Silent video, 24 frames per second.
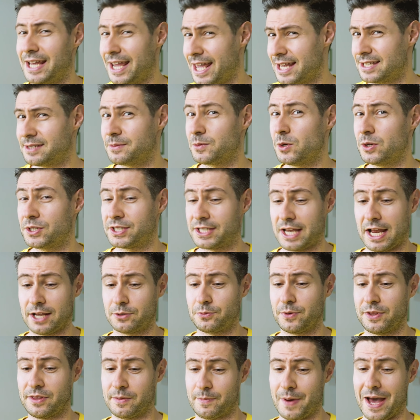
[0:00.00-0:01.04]
I guess I'm gonna
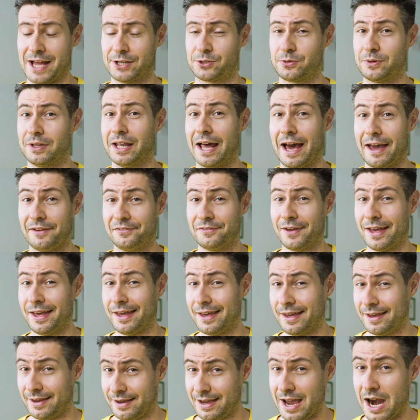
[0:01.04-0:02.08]
start with the battery life.
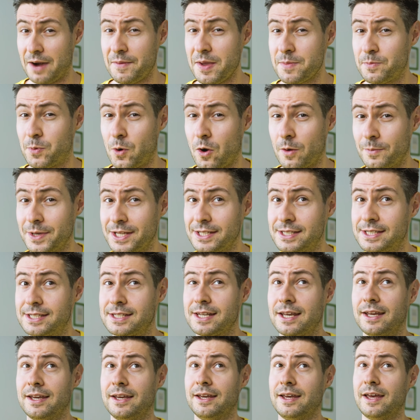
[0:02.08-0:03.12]
Garmin
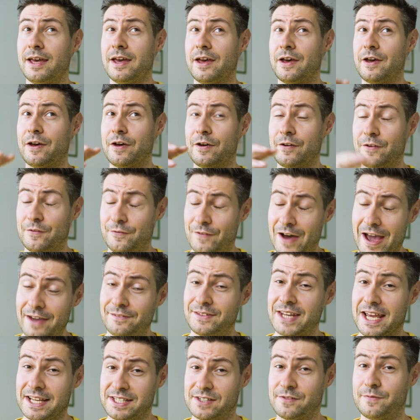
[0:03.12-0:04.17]
promise
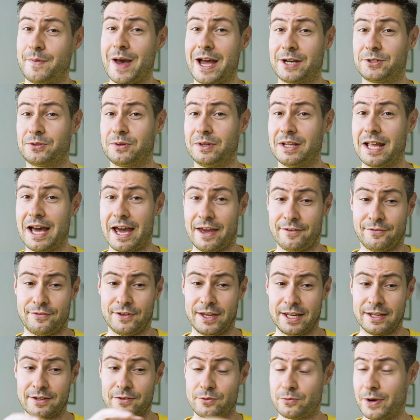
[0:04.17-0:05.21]
5 days of battery life
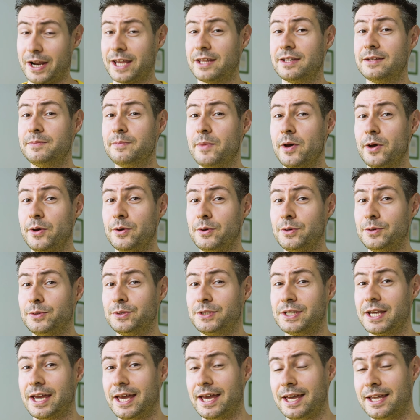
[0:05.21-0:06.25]
in regular
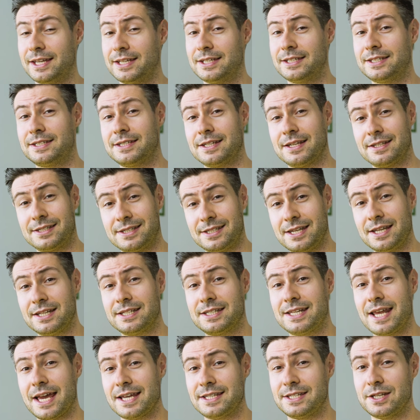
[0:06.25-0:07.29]
mode and
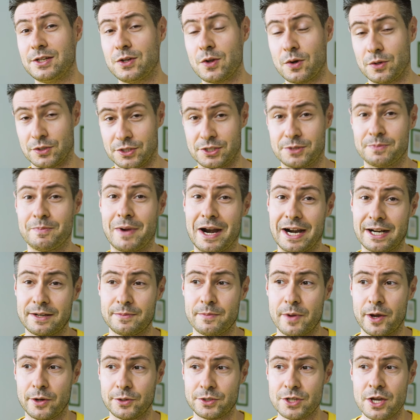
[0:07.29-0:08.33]
6 days in non-smart
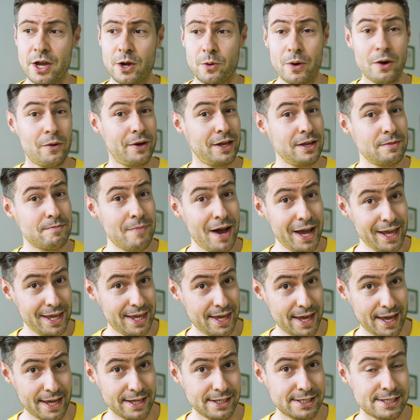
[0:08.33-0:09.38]
mode. Well, in my
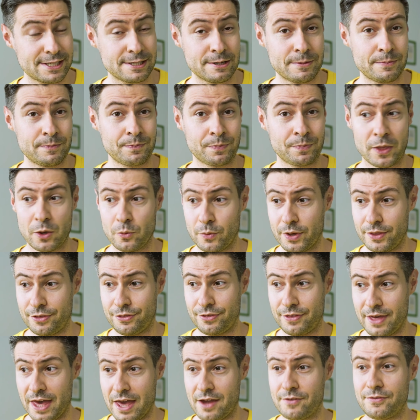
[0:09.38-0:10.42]
case,
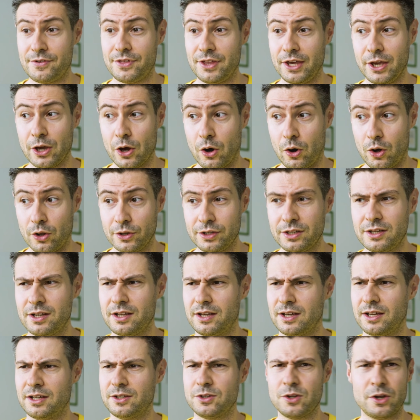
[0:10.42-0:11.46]
with everything on,
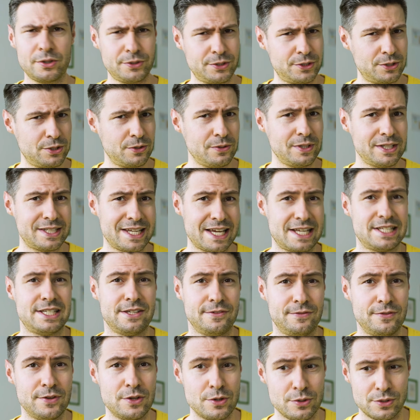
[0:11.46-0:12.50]
not too
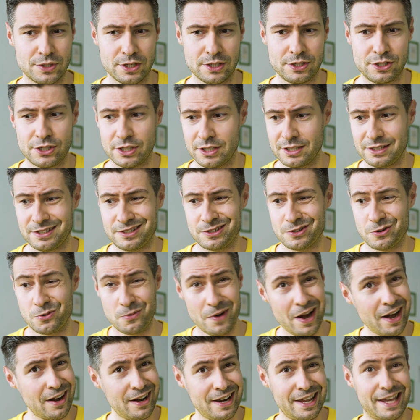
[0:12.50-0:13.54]
intensive usage and
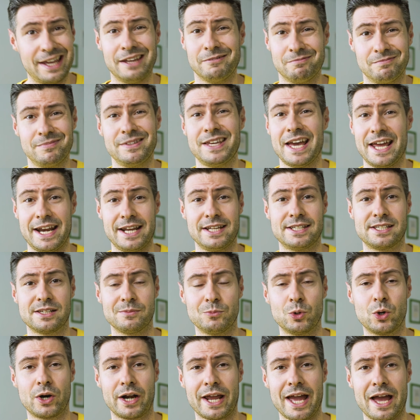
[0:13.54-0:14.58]
rarely getting
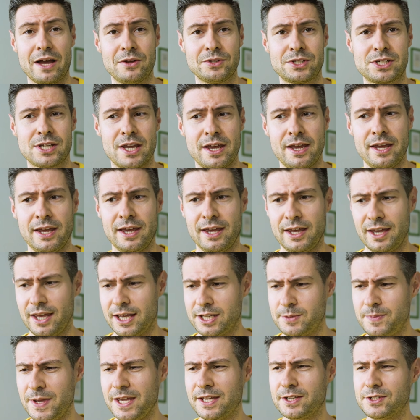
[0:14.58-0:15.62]
some workouts,
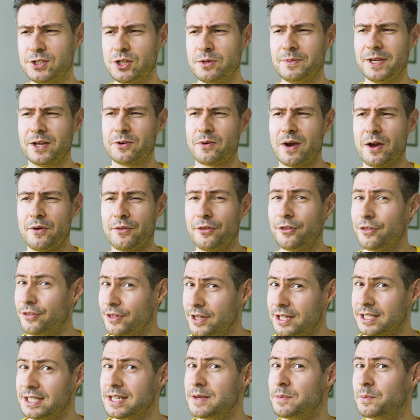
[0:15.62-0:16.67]
it's been consuming around
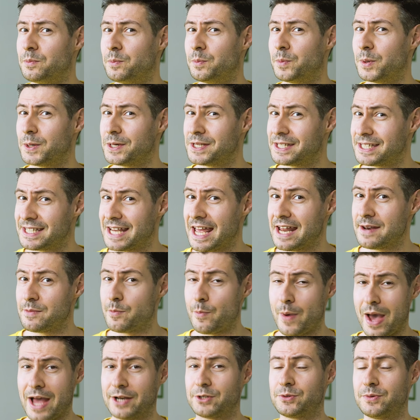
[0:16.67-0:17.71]

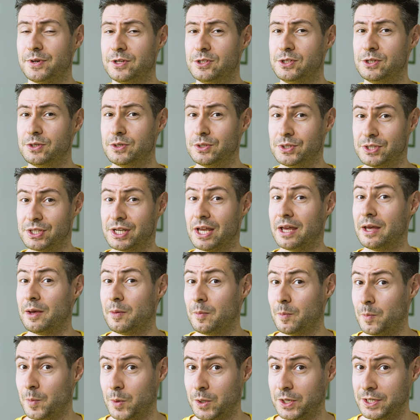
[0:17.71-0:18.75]
30% battery juice
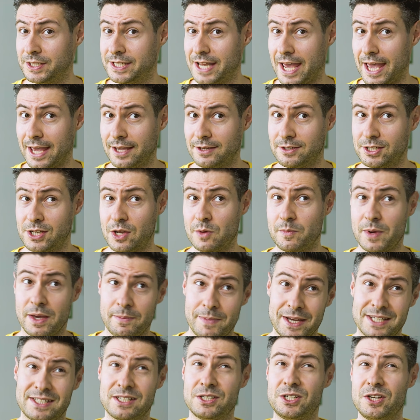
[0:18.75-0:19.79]
per day, so my
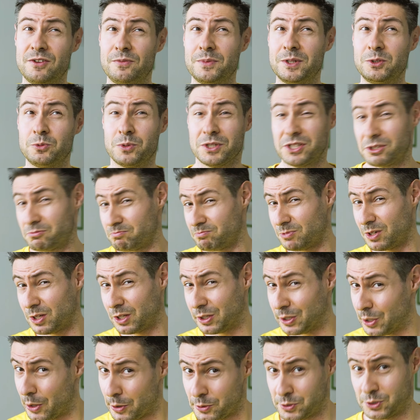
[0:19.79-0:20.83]
best achievement was
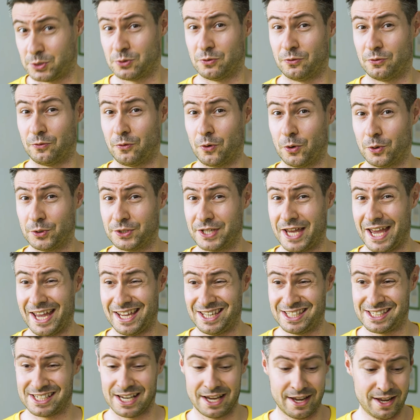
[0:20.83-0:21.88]
close to 4
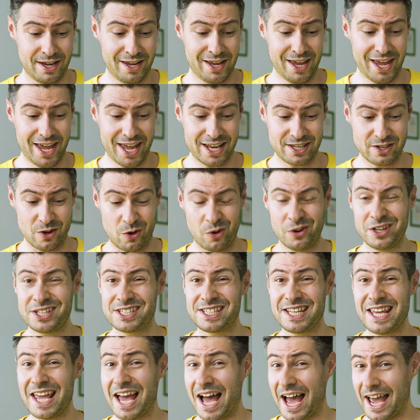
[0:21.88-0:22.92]
days. And
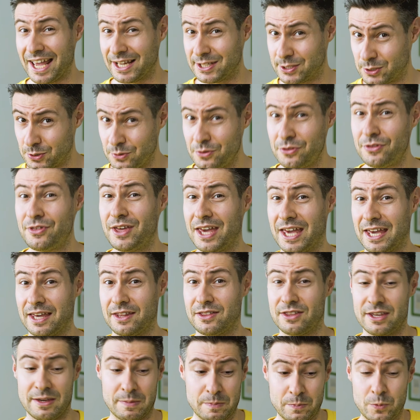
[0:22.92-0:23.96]
honestly, I do
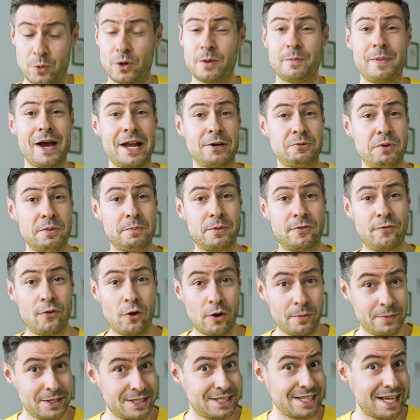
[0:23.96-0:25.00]
think the poor battery
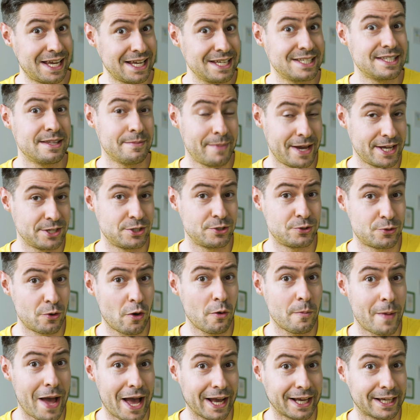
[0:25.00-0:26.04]
performance is the major
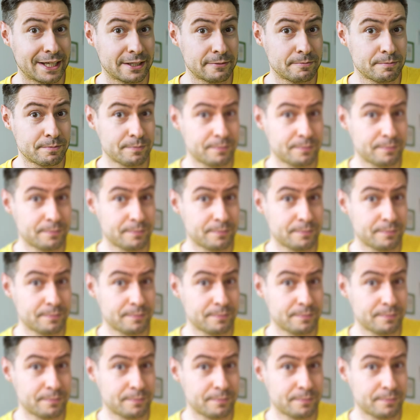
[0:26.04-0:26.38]
drawback.